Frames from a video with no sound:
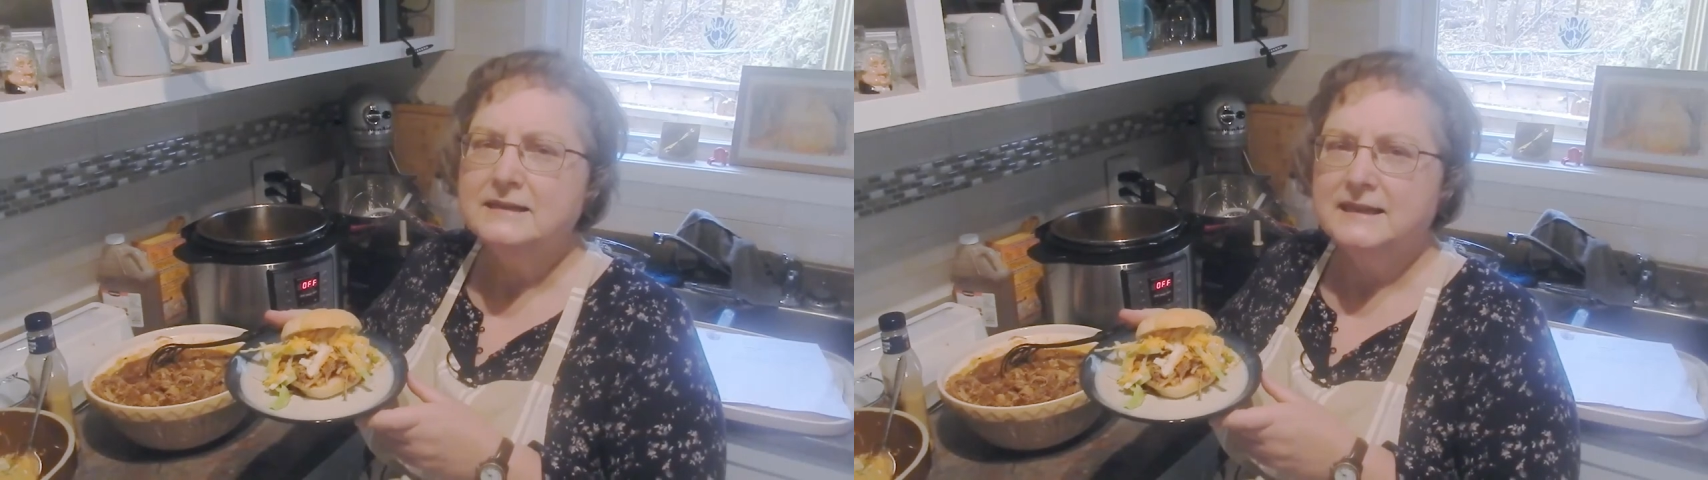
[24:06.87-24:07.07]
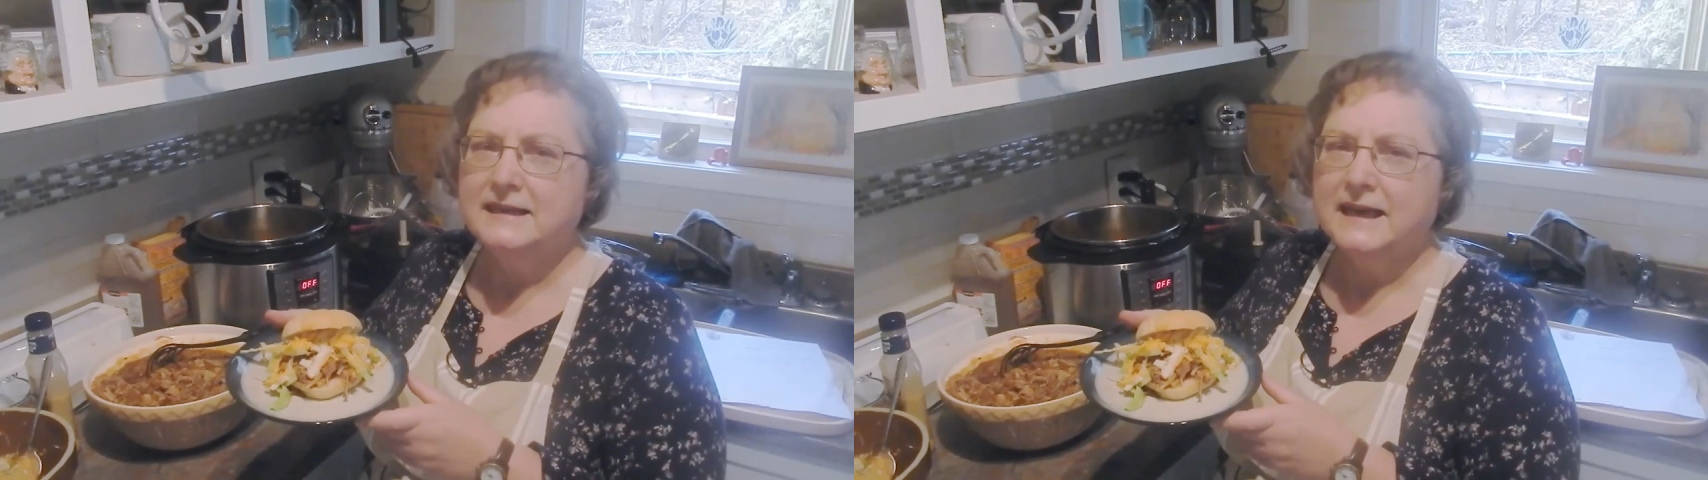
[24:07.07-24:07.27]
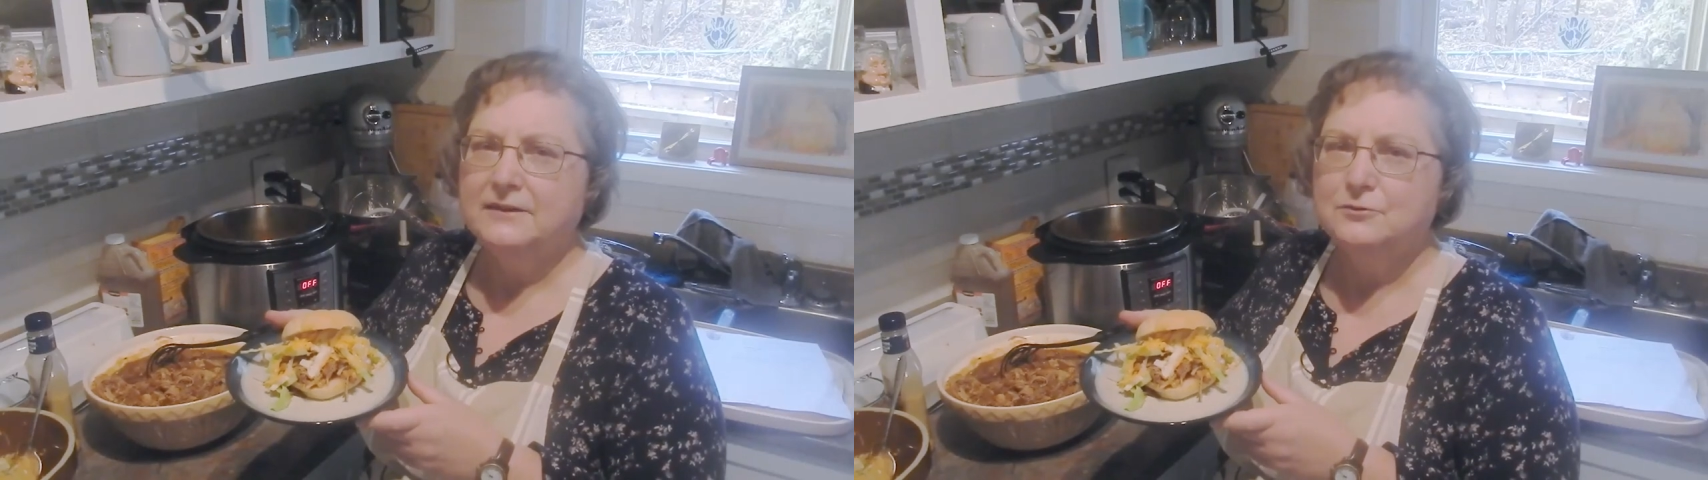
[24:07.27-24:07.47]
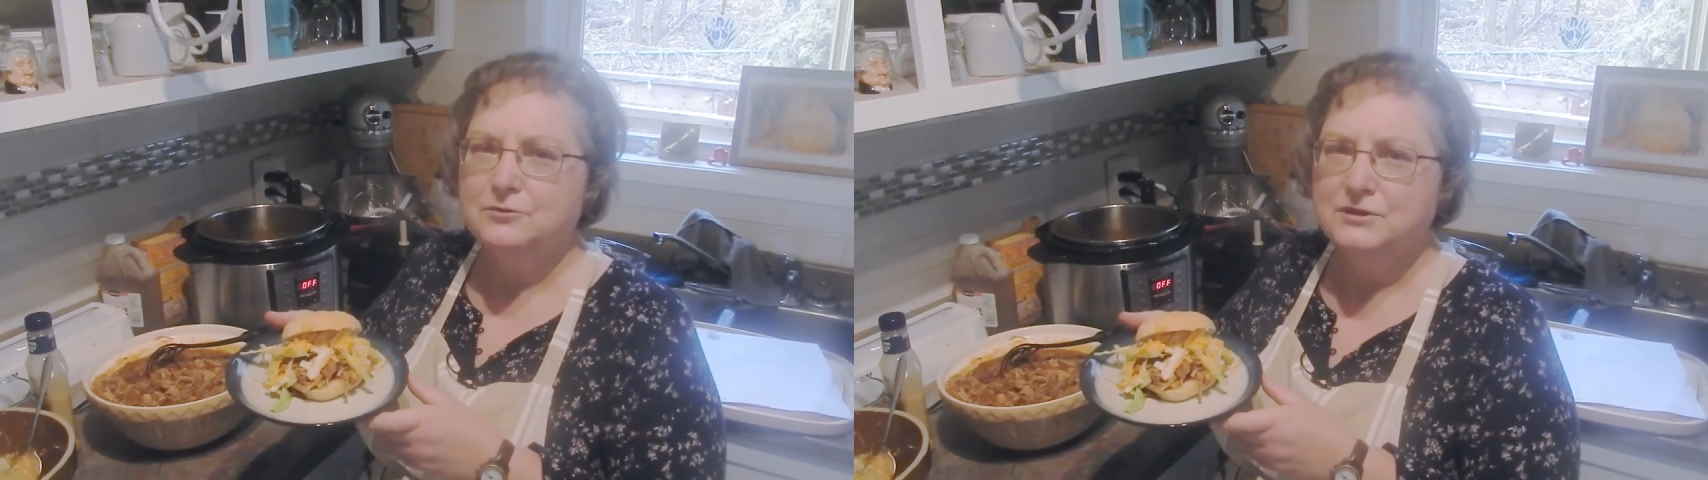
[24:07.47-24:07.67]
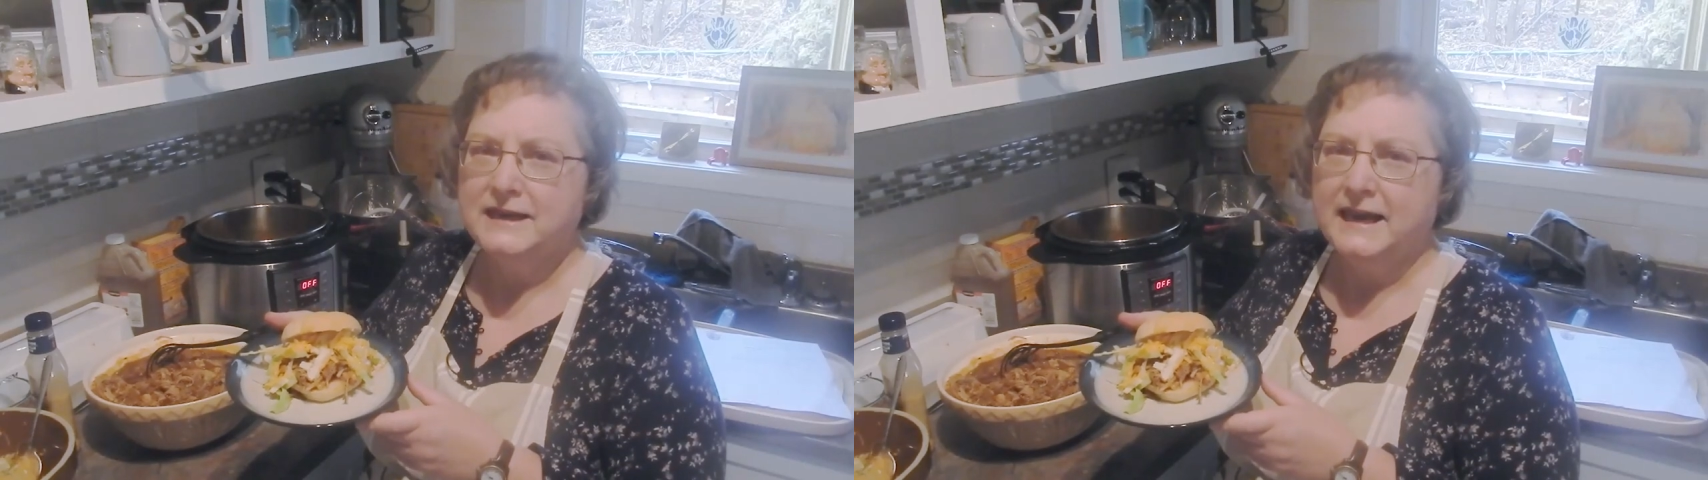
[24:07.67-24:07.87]
Saint
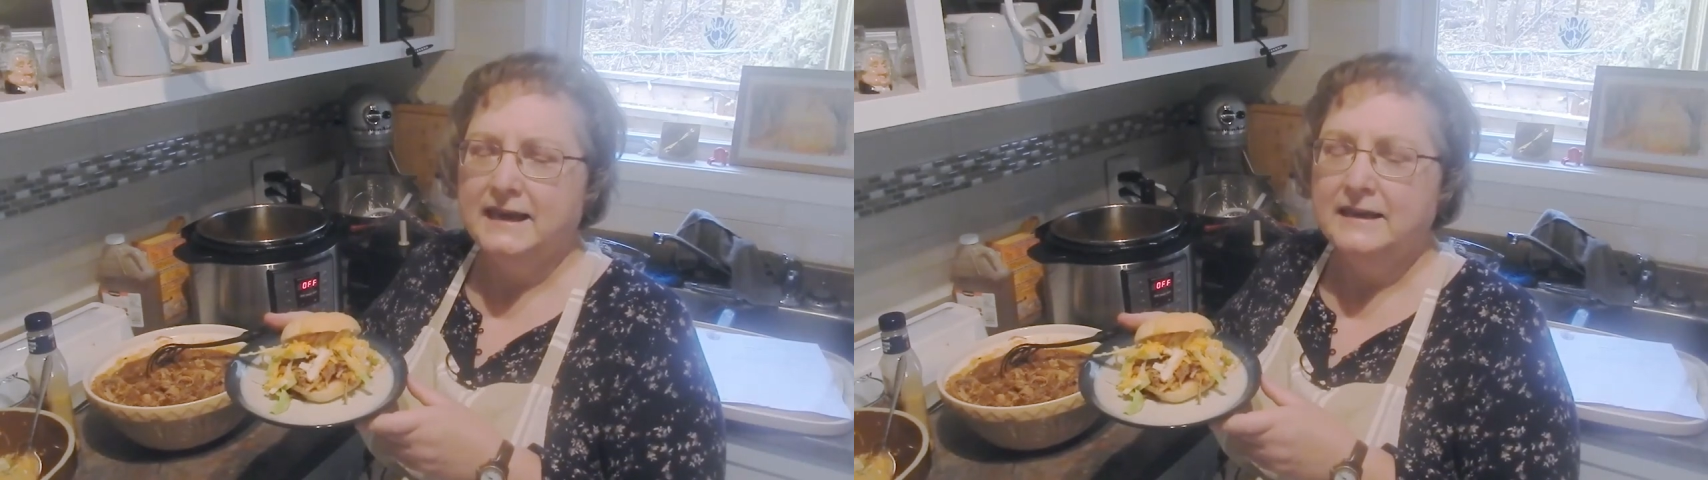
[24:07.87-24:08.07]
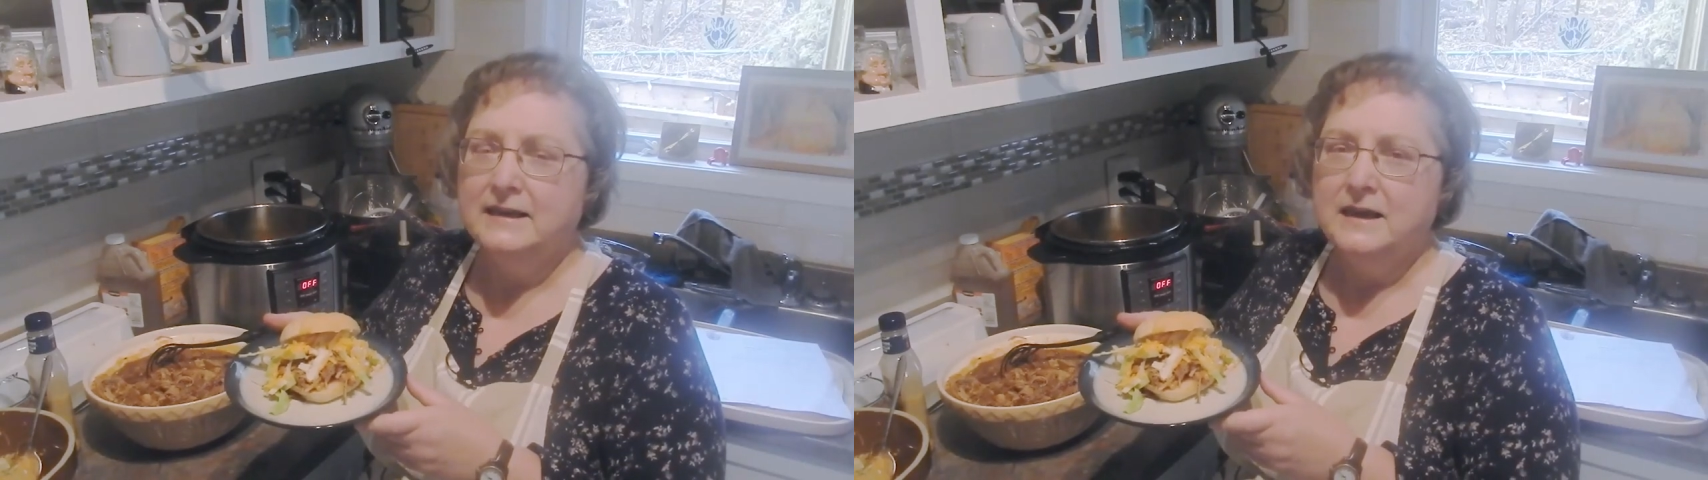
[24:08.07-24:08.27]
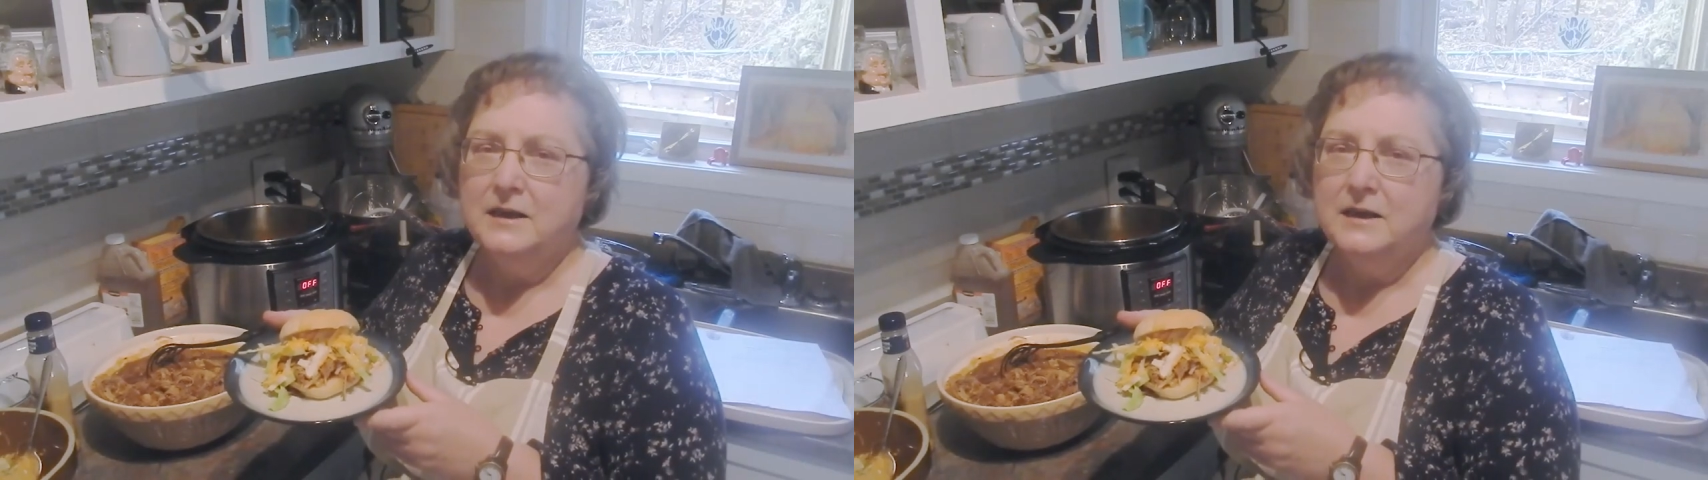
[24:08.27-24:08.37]
Andrew's Day.